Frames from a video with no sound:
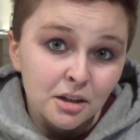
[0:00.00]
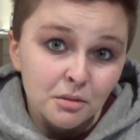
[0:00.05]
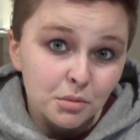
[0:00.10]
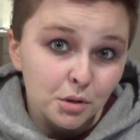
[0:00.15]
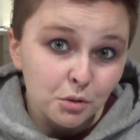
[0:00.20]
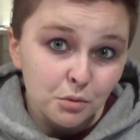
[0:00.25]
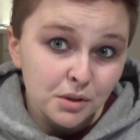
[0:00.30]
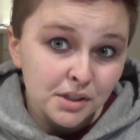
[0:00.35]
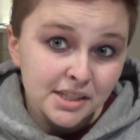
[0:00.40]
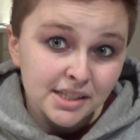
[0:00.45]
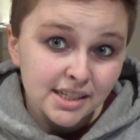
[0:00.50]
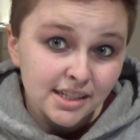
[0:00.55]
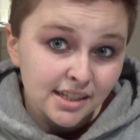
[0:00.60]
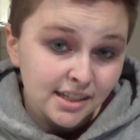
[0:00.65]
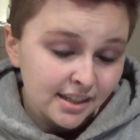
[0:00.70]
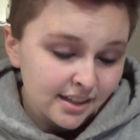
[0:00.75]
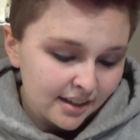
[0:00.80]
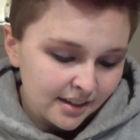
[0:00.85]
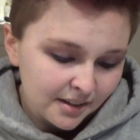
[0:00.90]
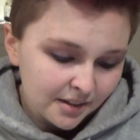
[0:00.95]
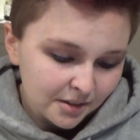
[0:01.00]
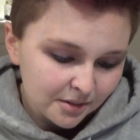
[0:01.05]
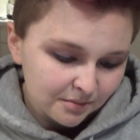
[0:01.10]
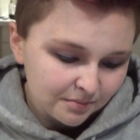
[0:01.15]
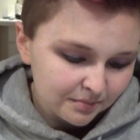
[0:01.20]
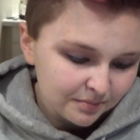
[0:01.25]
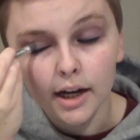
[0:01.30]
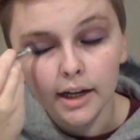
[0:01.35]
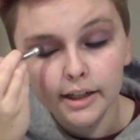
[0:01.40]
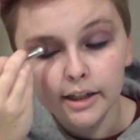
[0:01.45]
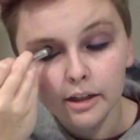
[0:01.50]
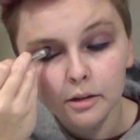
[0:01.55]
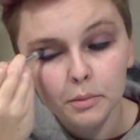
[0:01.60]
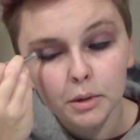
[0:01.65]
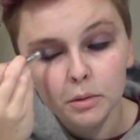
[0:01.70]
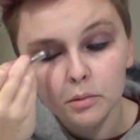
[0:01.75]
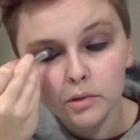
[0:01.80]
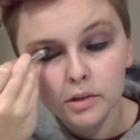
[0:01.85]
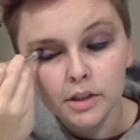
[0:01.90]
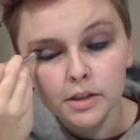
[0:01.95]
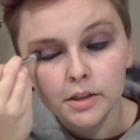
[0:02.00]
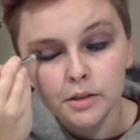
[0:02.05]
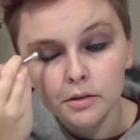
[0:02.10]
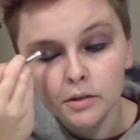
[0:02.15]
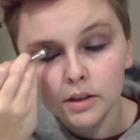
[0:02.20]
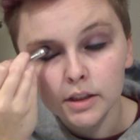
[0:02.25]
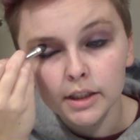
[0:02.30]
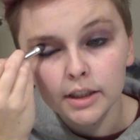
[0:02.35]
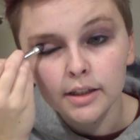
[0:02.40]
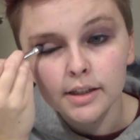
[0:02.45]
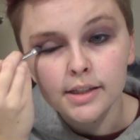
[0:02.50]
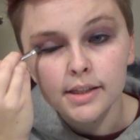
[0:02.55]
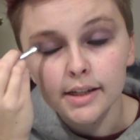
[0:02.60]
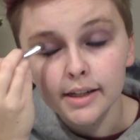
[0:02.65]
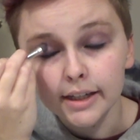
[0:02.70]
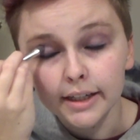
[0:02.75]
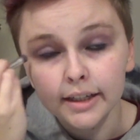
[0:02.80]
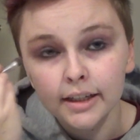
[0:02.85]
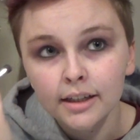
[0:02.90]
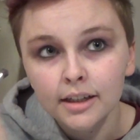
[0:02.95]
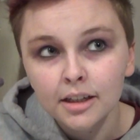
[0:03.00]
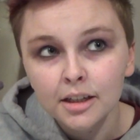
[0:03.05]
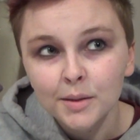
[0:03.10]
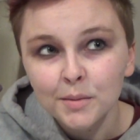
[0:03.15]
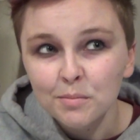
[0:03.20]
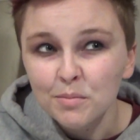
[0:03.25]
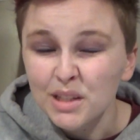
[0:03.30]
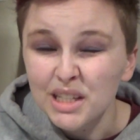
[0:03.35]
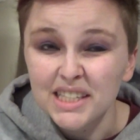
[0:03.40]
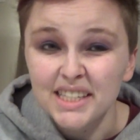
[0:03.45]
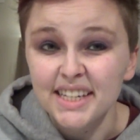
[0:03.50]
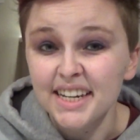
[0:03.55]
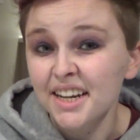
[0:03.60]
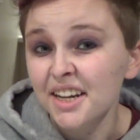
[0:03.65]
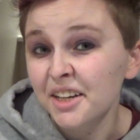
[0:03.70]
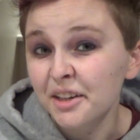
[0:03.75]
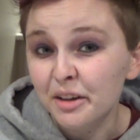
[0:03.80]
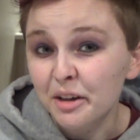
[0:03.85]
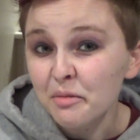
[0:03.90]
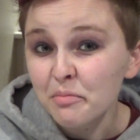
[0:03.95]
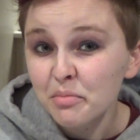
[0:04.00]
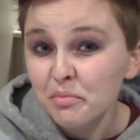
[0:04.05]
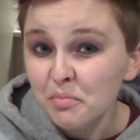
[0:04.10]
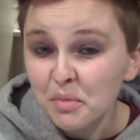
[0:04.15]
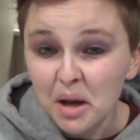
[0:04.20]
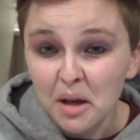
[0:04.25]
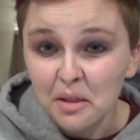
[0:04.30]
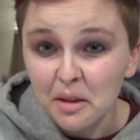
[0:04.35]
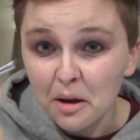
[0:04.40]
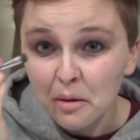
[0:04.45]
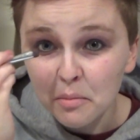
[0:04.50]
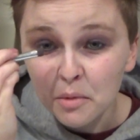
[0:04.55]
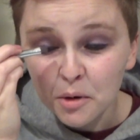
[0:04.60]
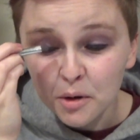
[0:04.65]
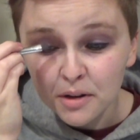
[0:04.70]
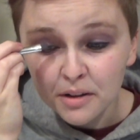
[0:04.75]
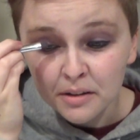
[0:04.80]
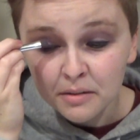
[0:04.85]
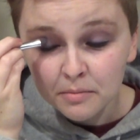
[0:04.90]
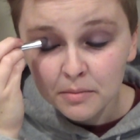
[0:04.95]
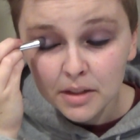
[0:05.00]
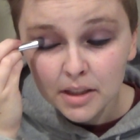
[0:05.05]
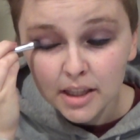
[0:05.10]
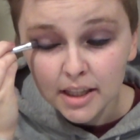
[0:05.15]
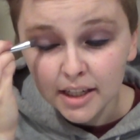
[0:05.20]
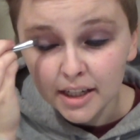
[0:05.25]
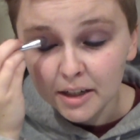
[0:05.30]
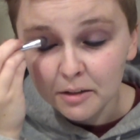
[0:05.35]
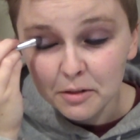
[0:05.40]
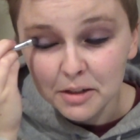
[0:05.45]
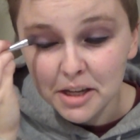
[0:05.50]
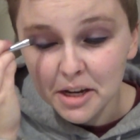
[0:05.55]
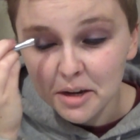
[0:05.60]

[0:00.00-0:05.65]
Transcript: but we'll see. I am able to do things like stand up a lot more than I was